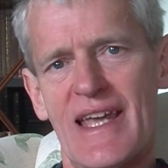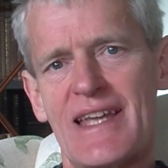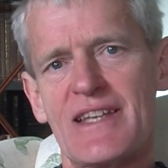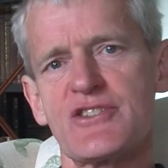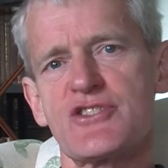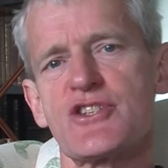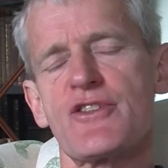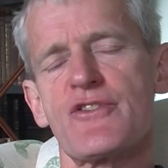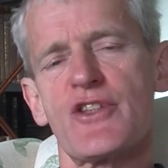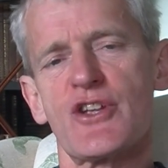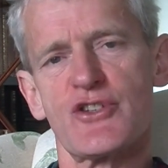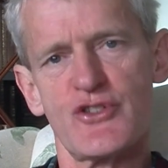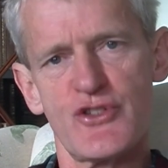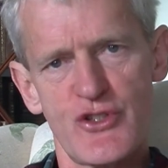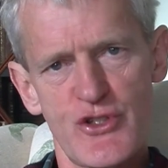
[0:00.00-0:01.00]
into the
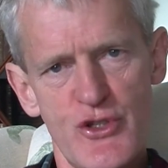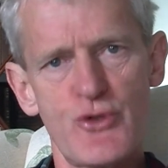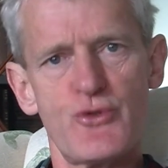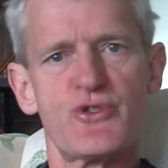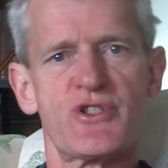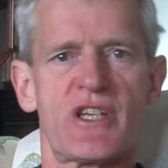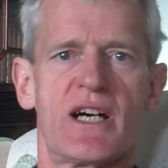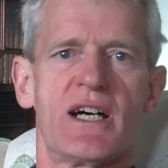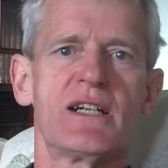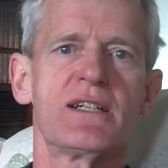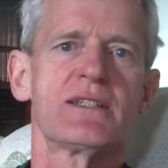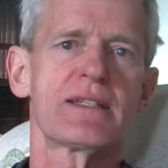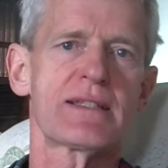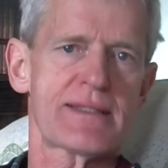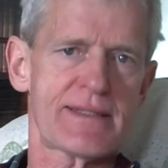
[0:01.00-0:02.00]
neuter
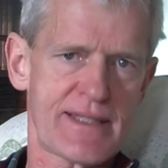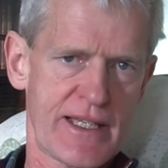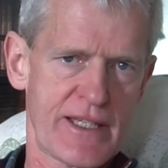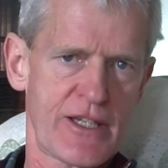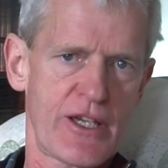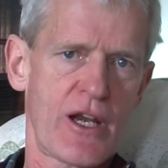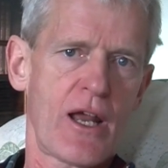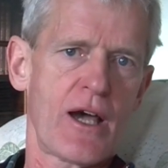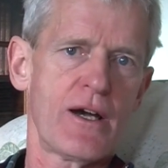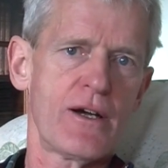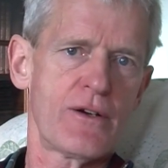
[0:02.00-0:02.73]
singular